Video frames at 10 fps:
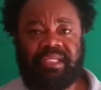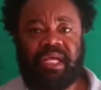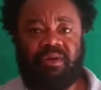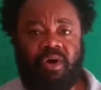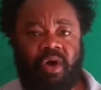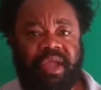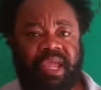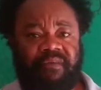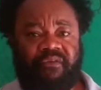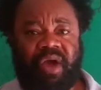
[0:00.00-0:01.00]
an
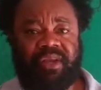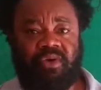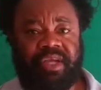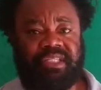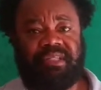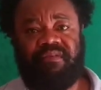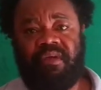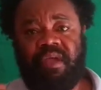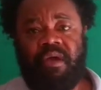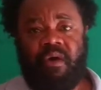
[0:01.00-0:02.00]
oil for anointing
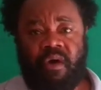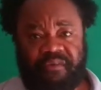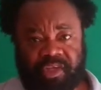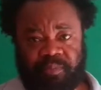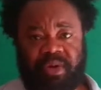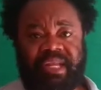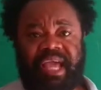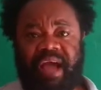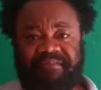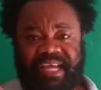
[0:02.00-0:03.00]
of his body
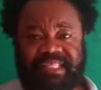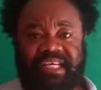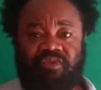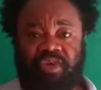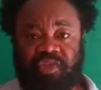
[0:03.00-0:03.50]
after death,